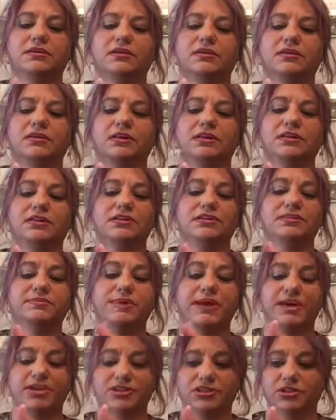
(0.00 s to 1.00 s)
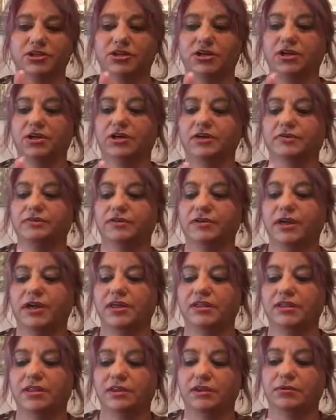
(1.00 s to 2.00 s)
Clean the spatula off,
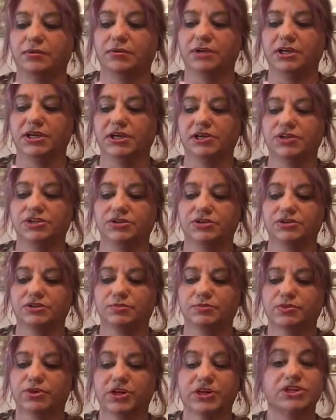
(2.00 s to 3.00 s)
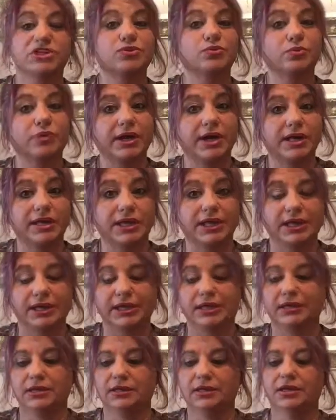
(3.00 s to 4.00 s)
and then you want to get your brush wet
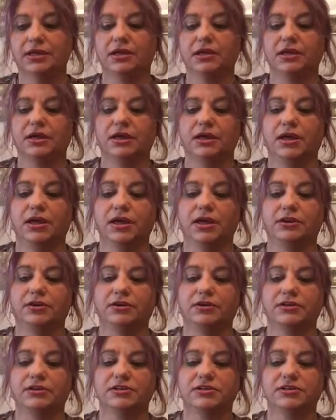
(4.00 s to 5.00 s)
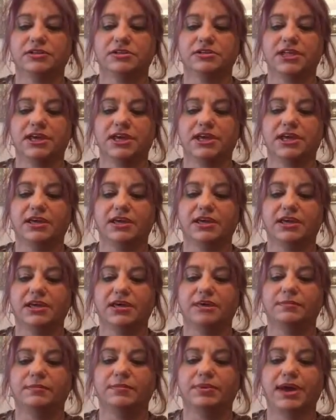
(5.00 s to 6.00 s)
again, and you're going to just take
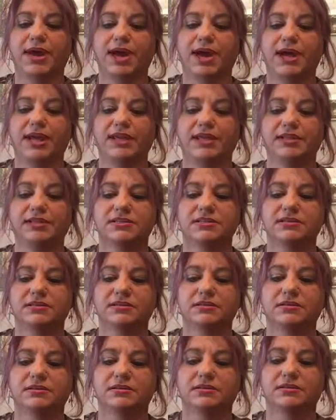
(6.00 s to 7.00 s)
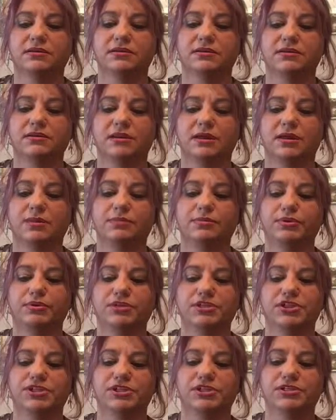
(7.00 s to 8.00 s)
and pat it and
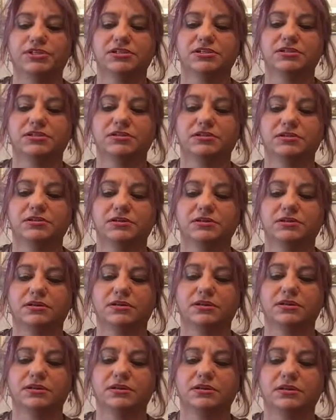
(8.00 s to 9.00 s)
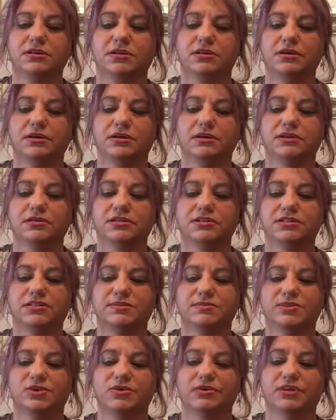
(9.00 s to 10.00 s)
push it to
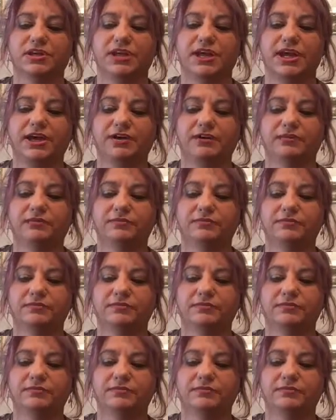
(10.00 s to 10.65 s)
smooth it out.